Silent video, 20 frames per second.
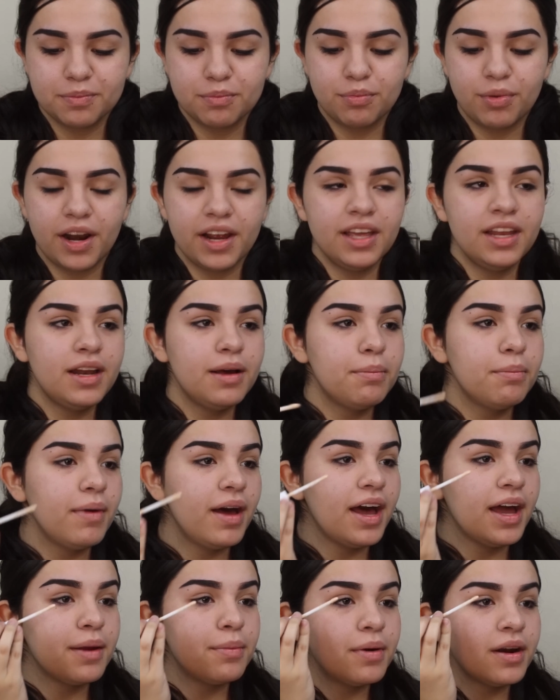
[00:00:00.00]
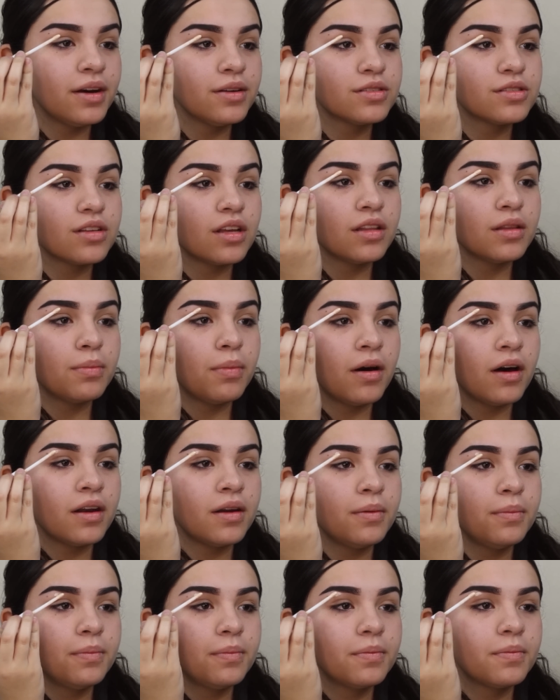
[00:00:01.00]
brighten up my eyebrows on the
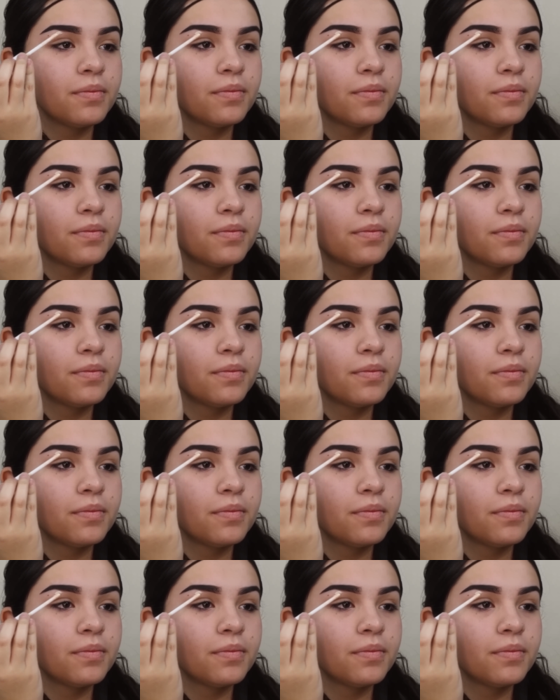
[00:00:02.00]
bottom,